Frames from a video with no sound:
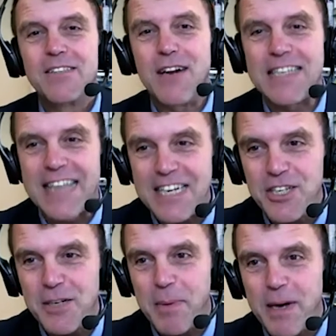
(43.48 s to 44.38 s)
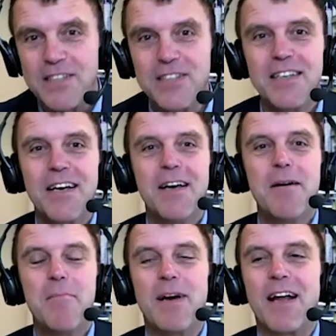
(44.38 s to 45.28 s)
translation button,
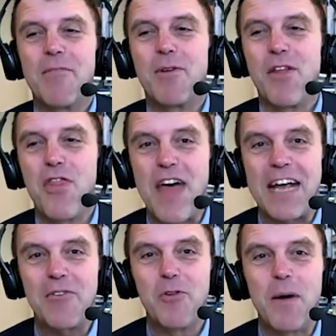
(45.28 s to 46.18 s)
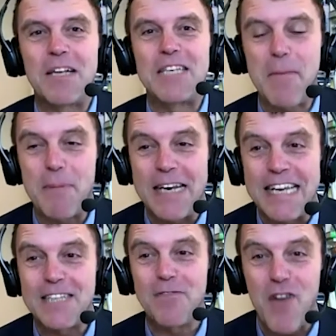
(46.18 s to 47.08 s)
but I want to thank all my
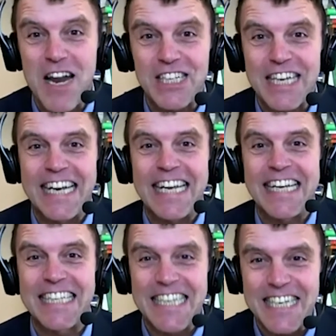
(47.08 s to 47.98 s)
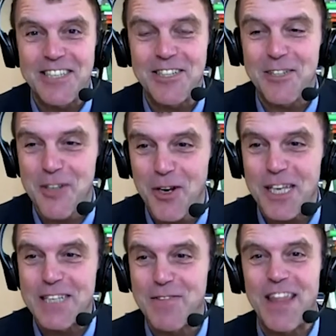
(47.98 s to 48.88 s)
Japanese, French, and Indonesian
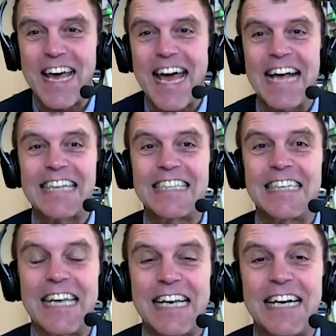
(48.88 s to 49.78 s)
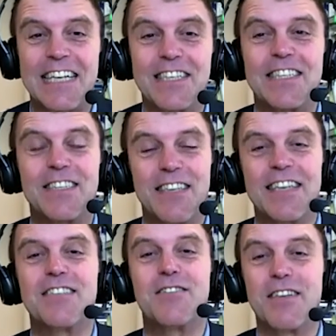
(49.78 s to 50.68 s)
colleagues for their excellent English.
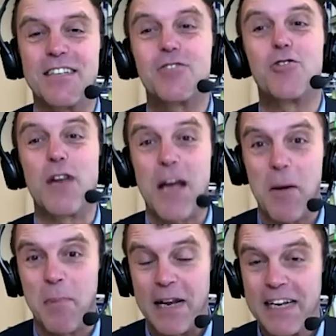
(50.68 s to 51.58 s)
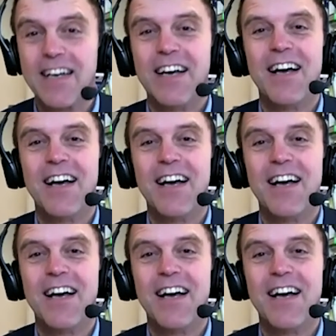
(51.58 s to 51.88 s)
It's truly humbling.